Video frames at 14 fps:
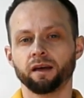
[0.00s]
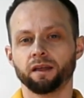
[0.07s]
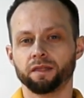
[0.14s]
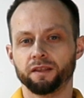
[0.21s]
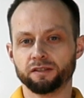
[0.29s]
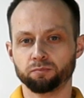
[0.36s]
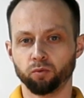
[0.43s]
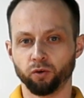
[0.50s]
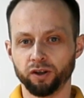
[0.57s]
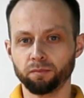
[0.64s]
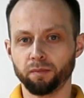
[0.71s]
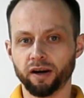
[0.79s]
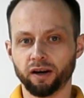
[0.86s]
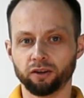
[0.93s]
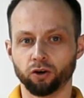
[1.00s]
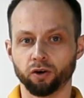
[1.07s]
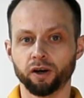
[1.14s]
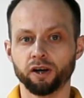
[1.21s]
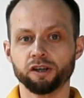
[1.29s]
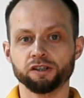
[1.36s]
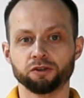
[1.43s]
The sprint backlog
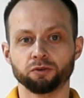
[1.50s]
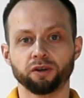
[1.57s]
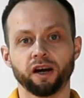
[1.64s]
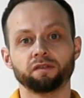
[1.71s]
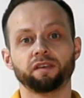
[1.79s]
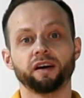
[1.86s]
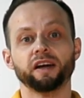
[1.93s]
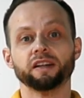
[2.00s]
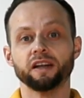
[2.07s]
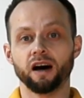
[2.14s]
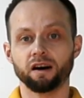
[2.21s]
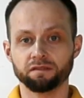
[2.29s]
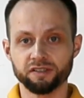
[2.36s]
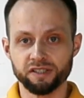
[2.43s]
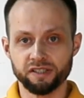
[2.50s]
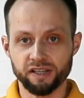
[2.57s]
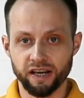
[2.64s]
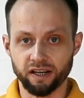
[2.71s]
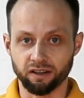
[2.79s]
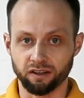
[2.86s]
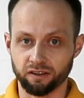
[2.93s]
should have enough
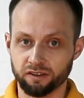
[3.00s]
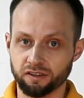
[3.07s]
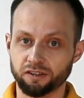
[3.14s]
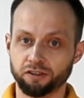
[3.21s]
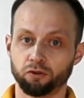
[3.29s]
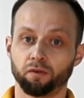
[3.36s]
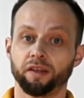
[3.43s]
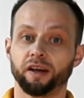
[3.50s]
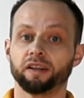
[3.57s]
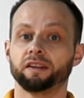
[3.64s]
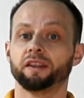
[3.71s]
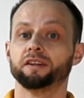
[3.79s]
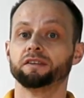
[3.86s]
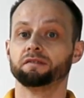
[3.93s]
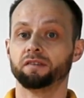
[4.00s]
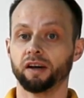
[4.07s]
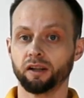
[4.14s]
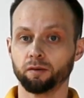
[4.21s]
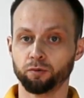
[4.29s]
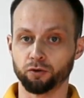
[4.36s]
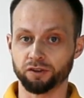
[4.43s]
detail so that the
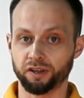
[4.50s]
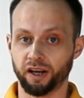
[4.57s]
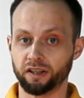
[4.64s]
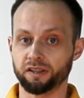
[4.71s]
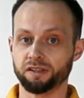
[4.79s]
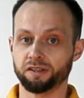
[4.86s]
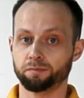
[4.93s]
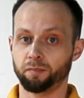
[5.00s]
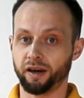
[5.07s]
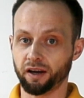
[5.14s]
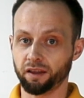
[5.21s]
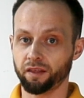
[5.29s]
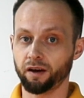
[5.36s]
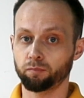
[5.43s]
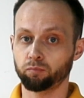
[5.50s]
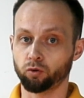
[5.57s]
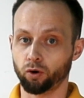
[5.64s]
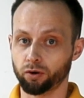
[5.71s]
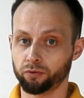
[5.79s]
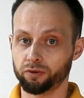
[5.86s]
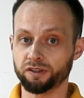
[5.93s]
developers can inspect their
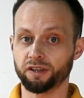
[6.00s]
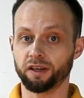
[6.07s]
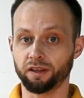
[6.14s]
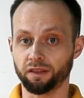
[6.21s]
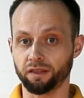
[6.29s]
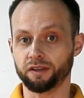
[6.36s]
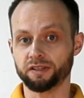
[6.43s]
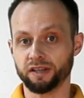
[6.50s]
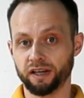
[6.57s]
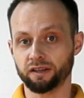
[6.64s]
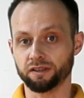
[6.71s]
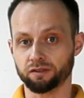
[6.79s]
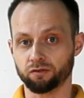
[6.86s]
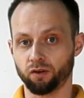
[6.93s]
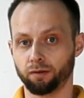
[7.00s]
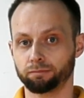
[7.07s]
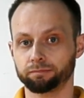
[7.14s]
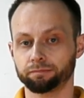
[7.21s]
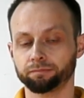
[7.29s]
progress in the Daily Scrum.